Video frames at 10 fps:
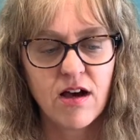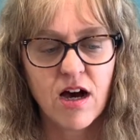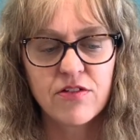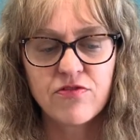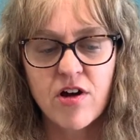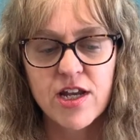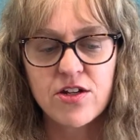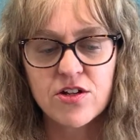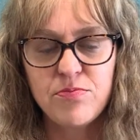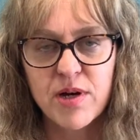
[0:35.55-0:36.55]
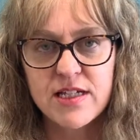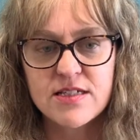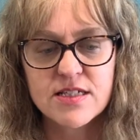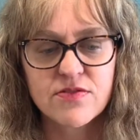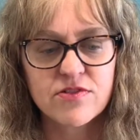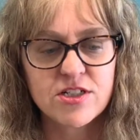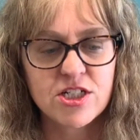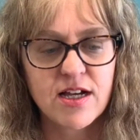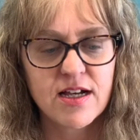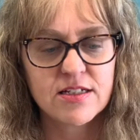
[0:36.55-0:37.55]
"I find no basis for a
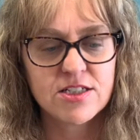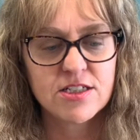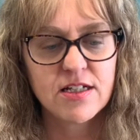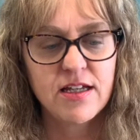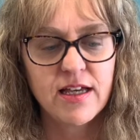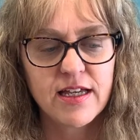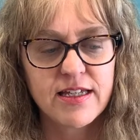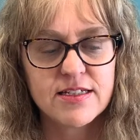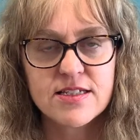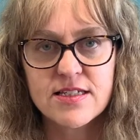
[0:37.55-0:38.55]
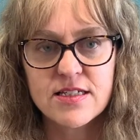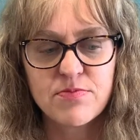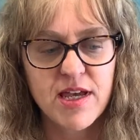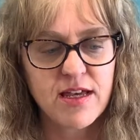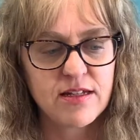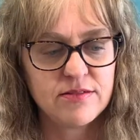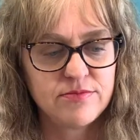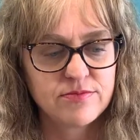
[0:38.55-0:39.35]
charge against this man."